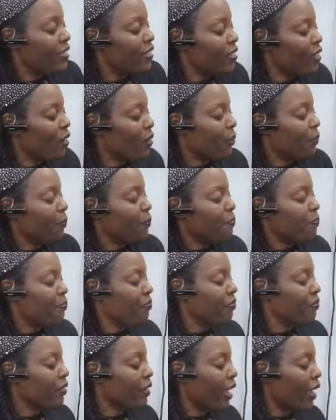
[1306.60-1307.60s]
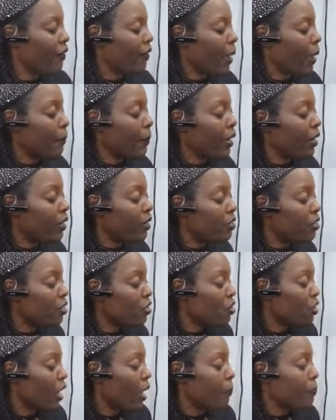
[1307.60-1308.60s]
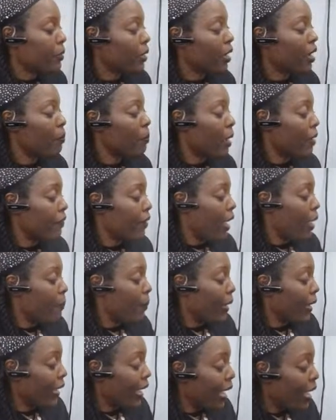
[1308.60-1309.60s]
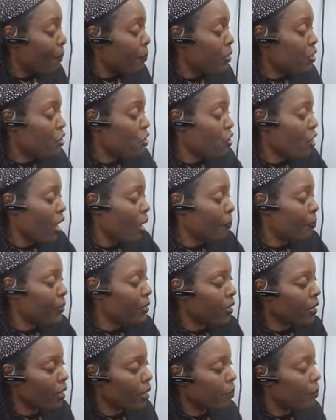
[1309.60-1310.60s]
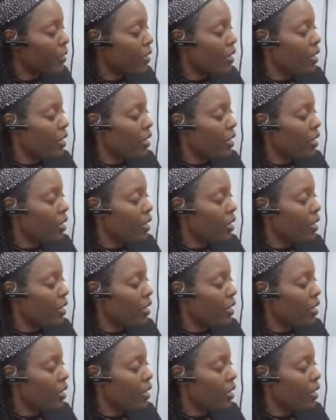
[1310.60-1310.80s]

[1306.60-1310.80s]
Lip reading: So I got my onion chopped up. I've got my cabbage chopped up.